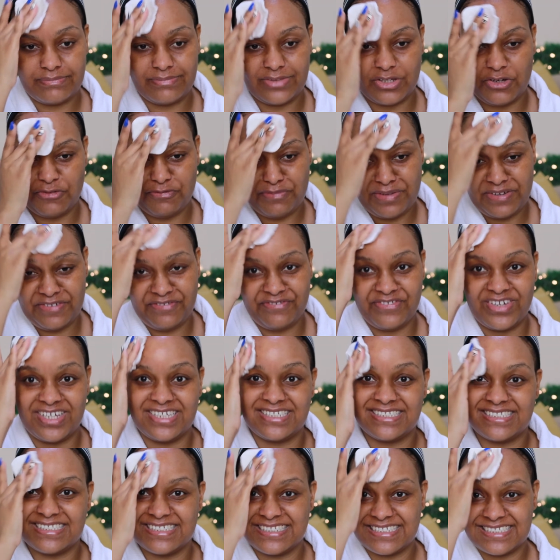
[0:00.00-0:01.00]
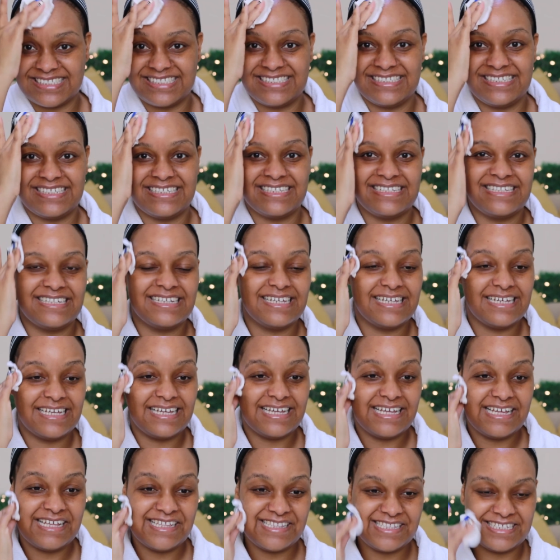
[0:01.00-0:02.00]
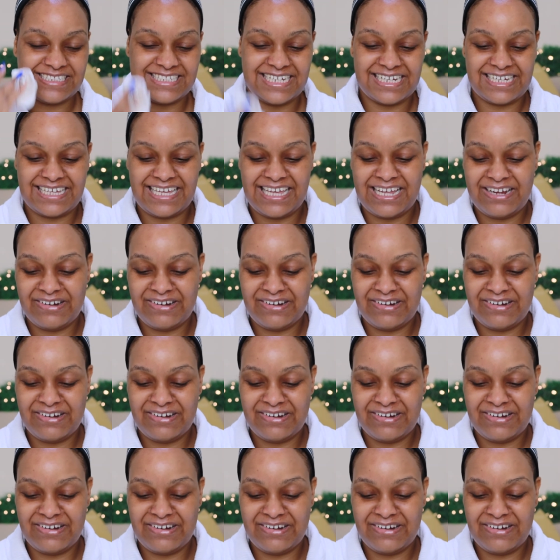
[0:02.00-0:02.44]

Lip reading: The dark